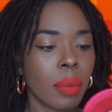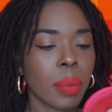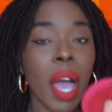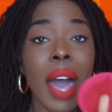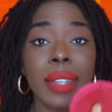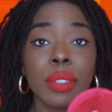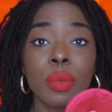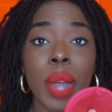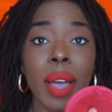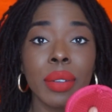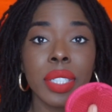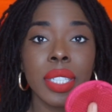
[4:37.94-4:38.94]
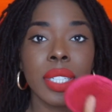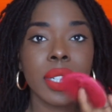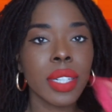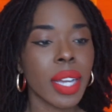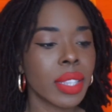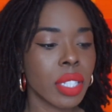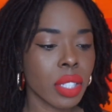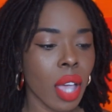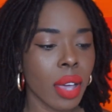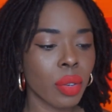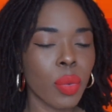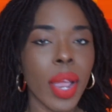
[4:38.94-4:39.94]
cotton round here, and this
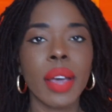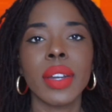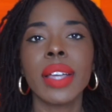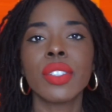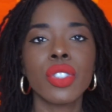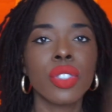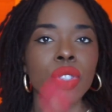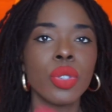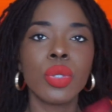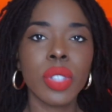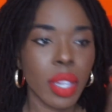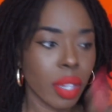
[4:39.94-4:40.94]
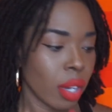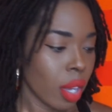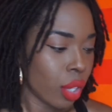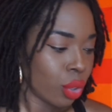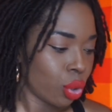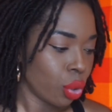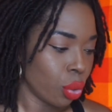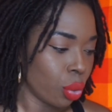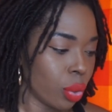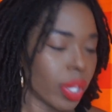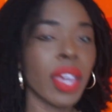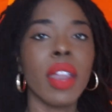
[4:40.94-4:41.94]
cotton round, I just use it
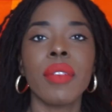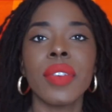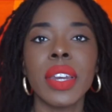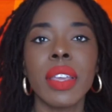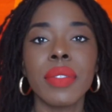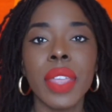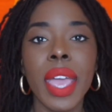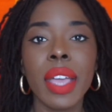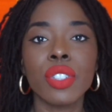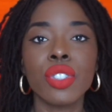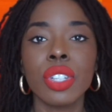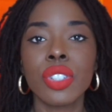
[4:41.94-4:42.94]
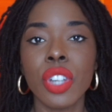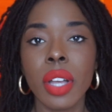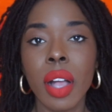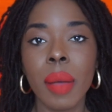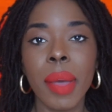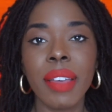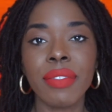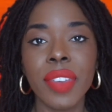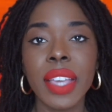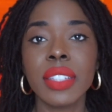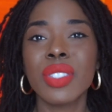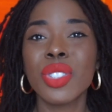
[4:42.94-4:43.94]
to get off any of the extra junk on my
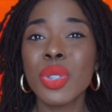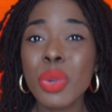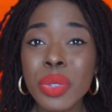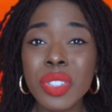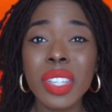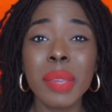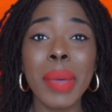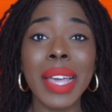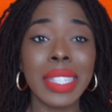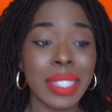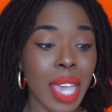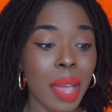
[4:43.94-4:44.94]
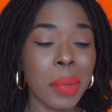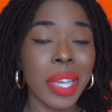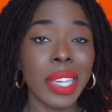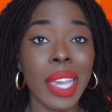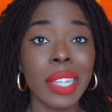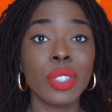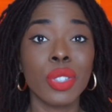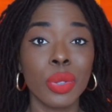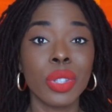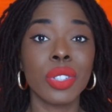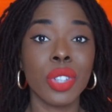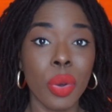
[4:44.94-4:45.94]
face. Usually by the time I get
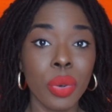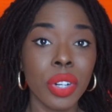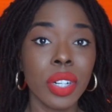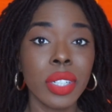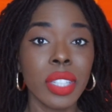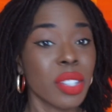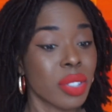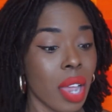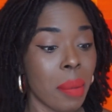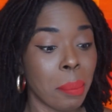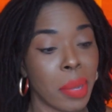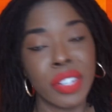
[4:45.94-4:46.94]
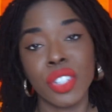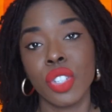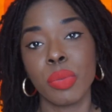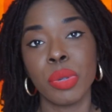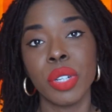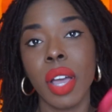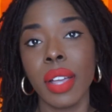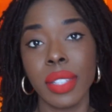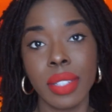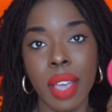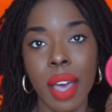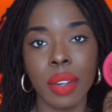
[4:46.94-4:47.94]
to the toner, there's not much to put on
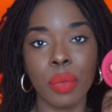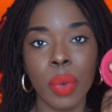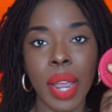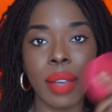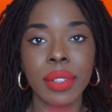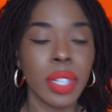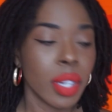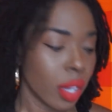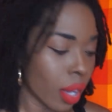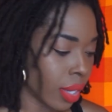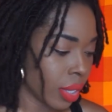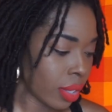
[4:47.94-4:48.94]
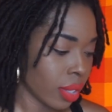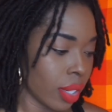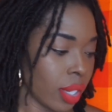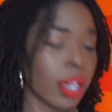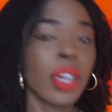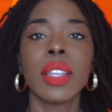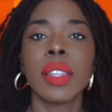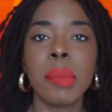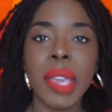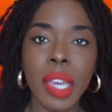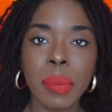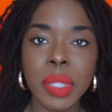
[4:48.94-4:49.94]
this cotton round. Honestly, the
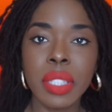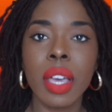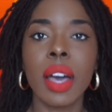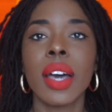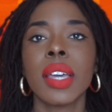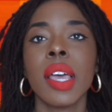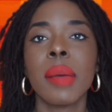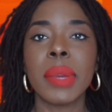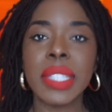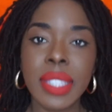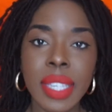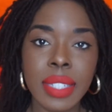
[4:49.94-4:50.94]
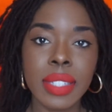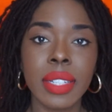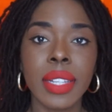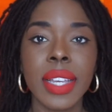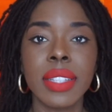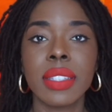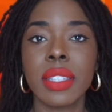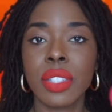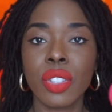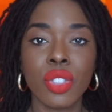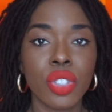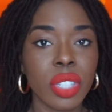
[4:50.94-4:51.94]
makeup is gone, my skin is cleansed.
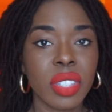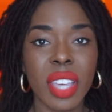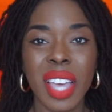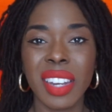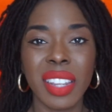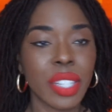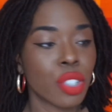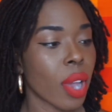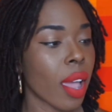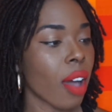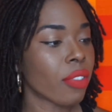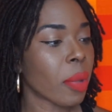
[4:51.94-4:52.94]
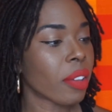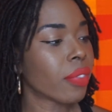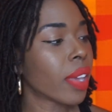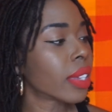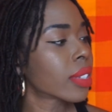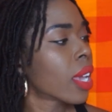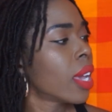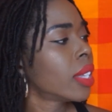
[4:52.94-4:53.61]
This is just to kind of like dry off my face.